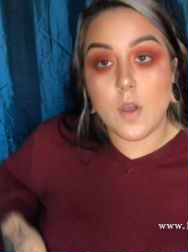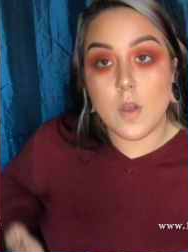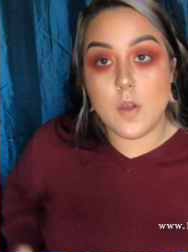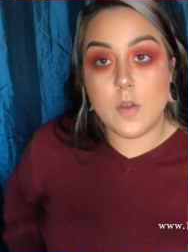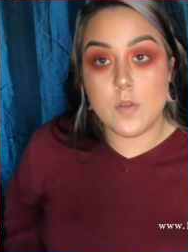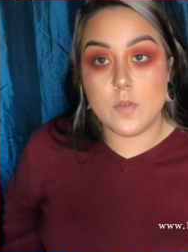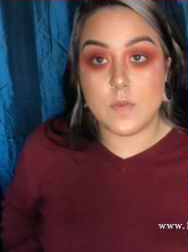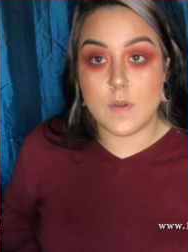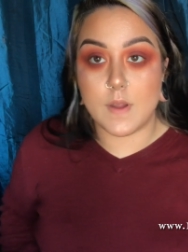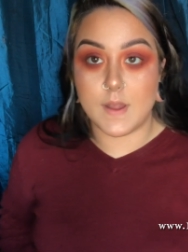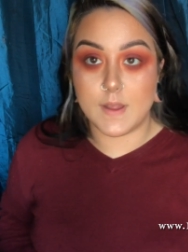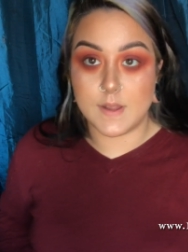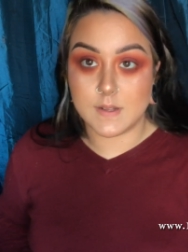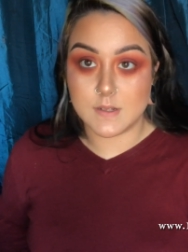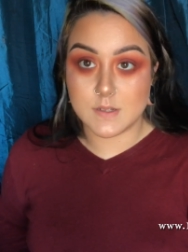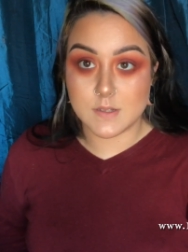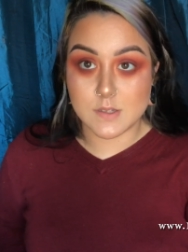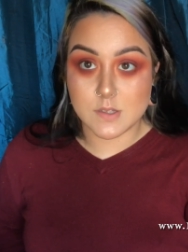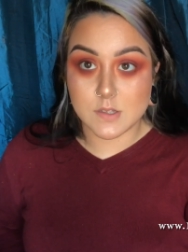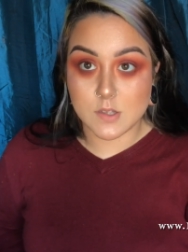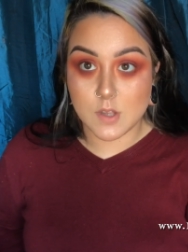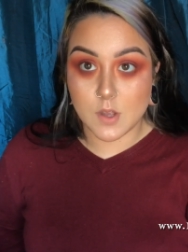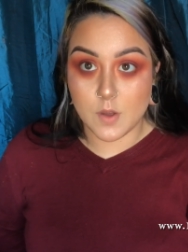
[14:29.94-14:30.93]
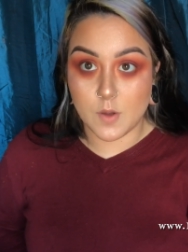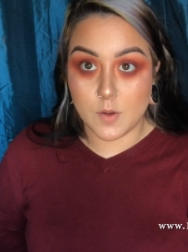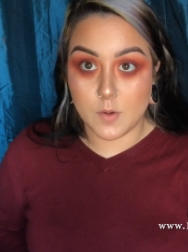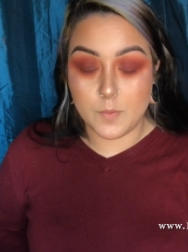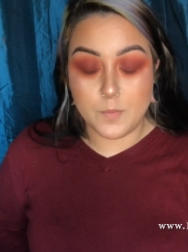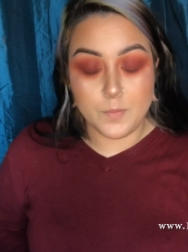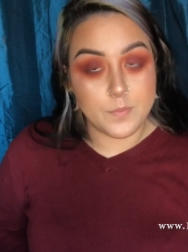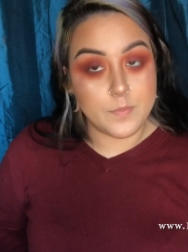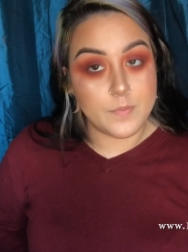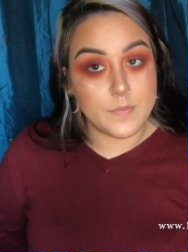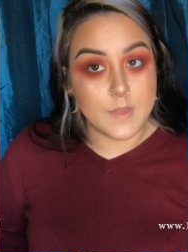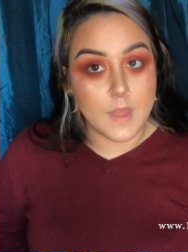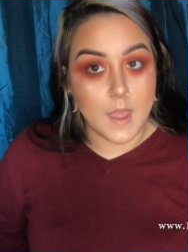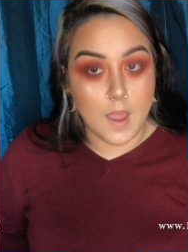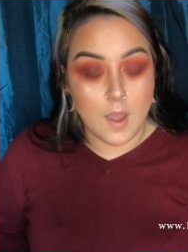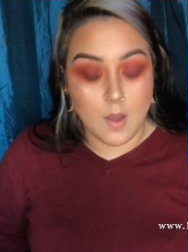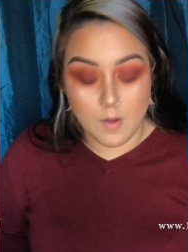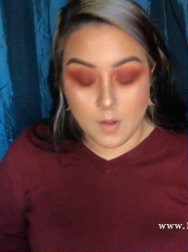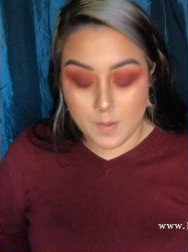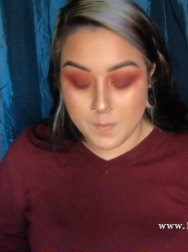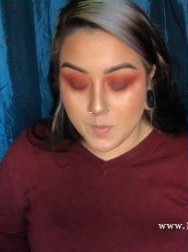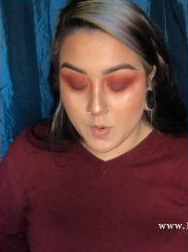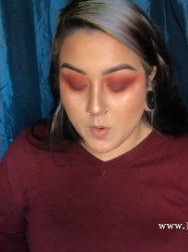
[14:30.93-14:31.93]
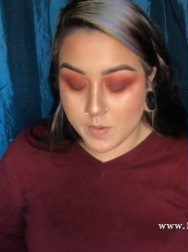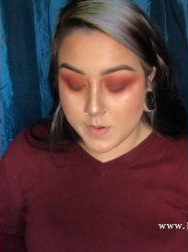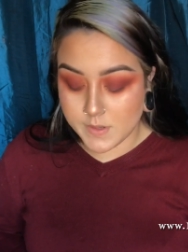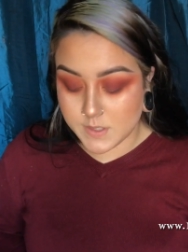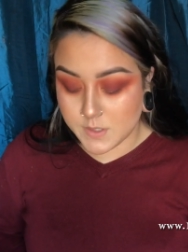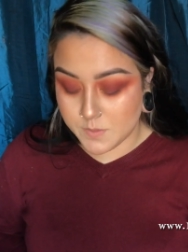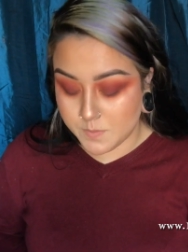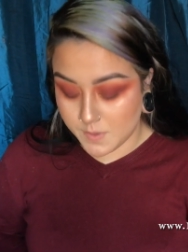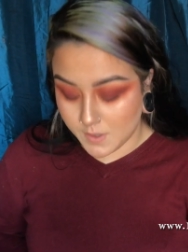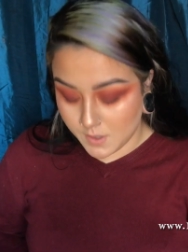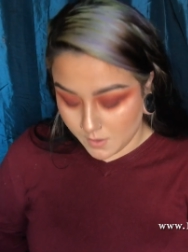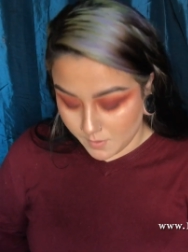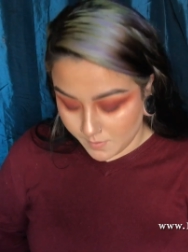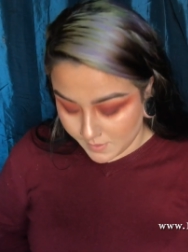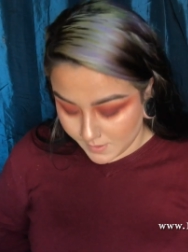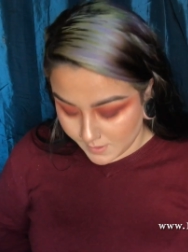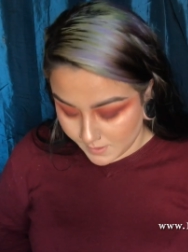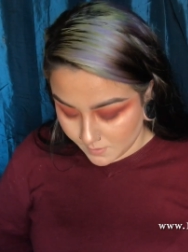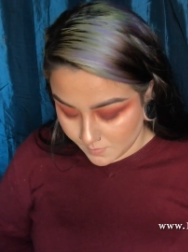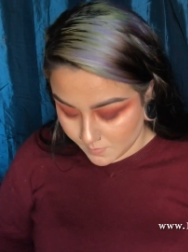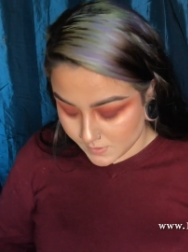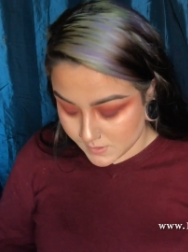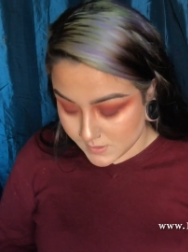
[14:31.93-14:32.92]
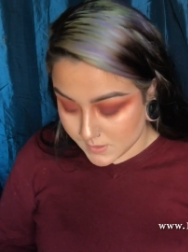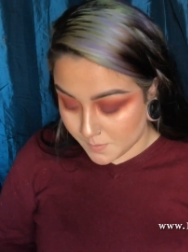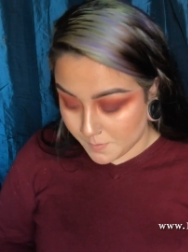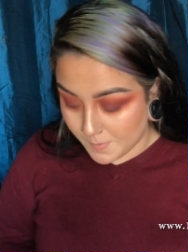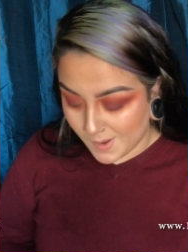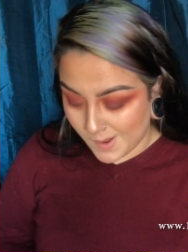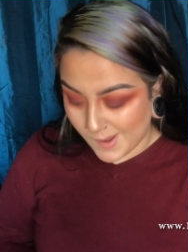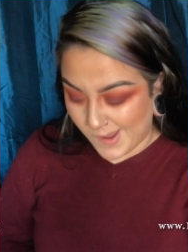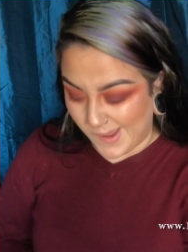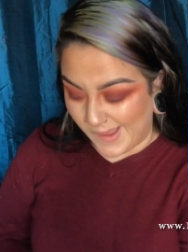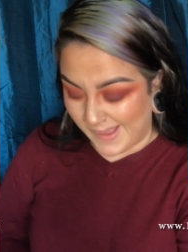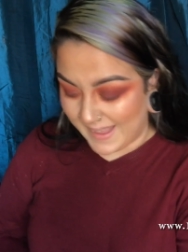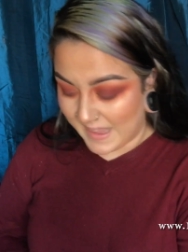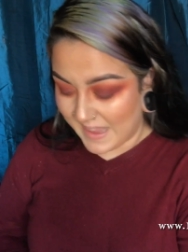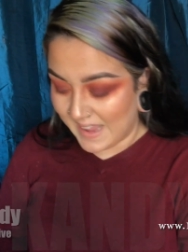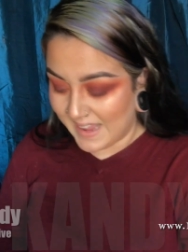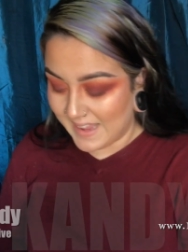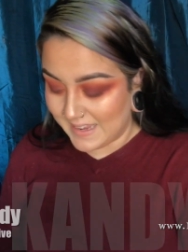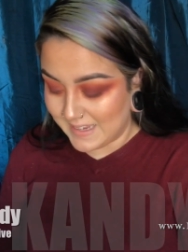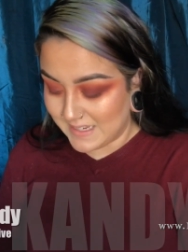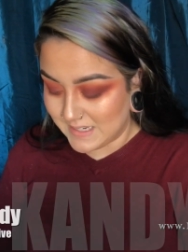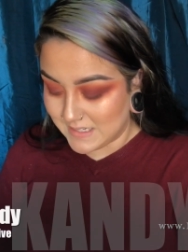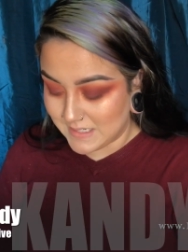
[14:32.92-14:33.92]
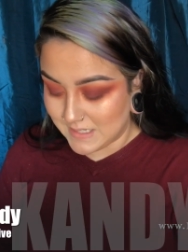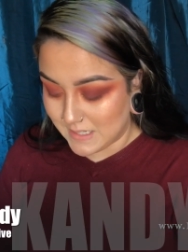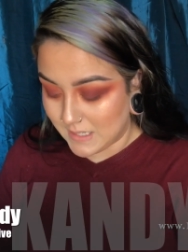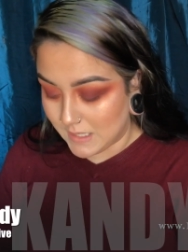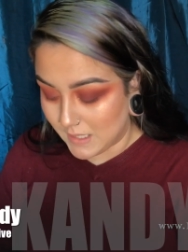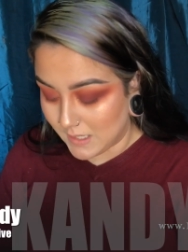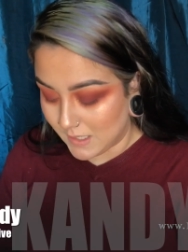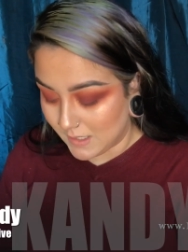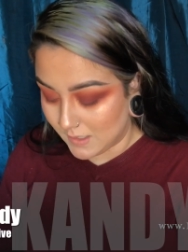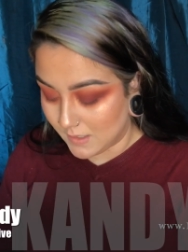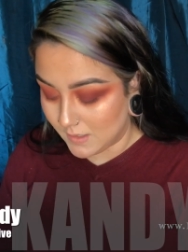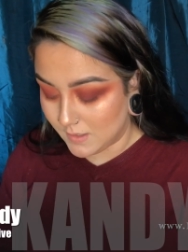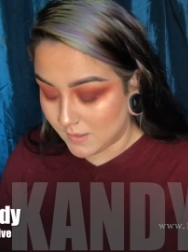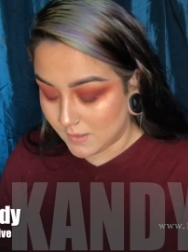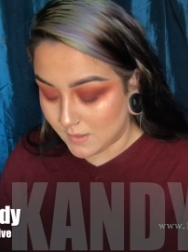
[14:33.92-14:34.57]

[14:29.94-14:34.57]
Alright, so now I'm going to be going in with some eye candy